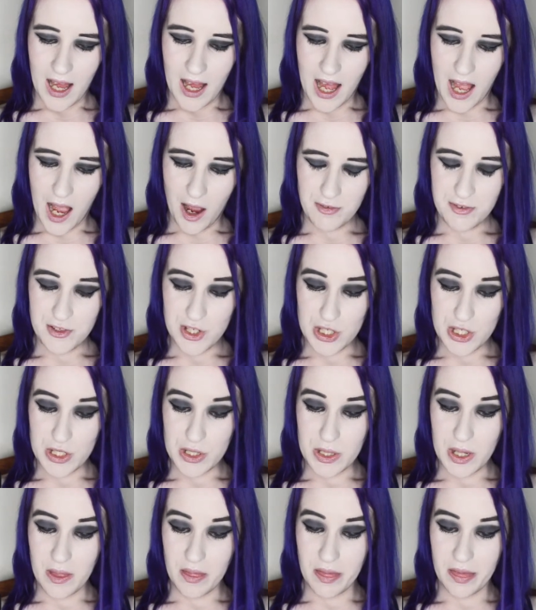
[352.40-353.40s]

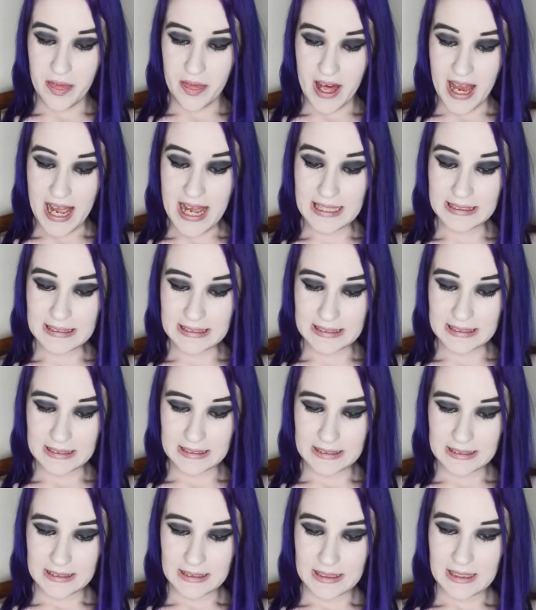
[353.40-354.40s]
After that,
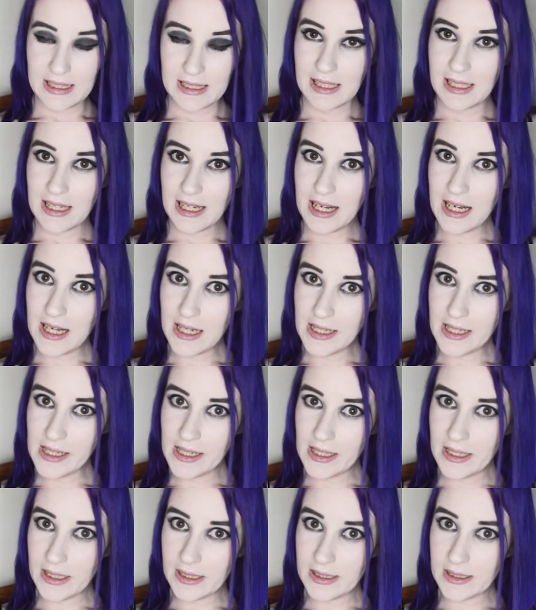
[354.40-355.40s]

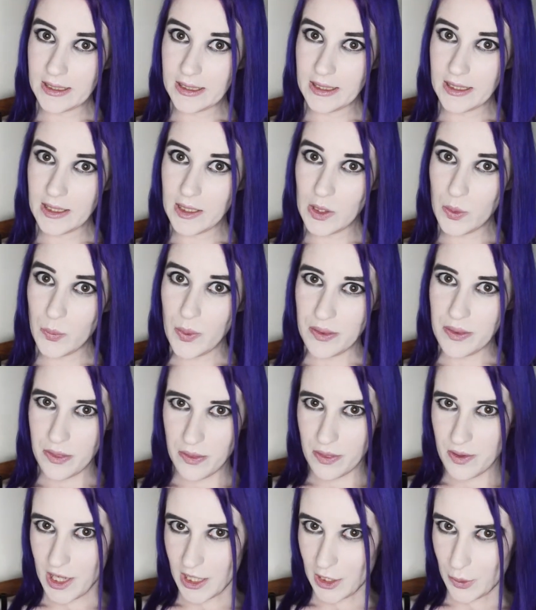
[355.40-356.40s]
I went through
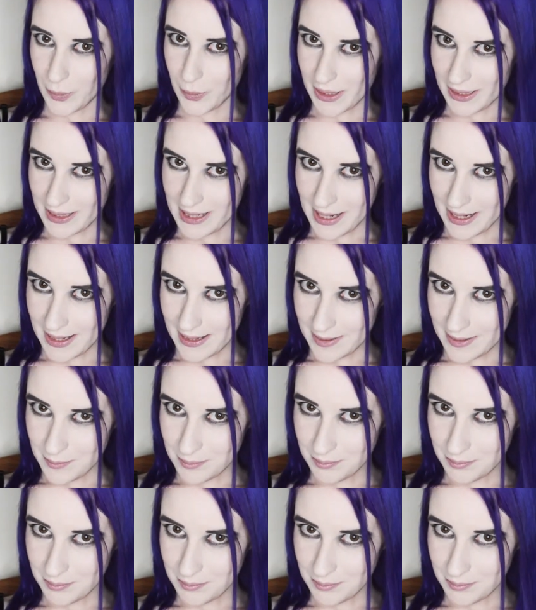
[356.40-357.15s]
the color wheel again.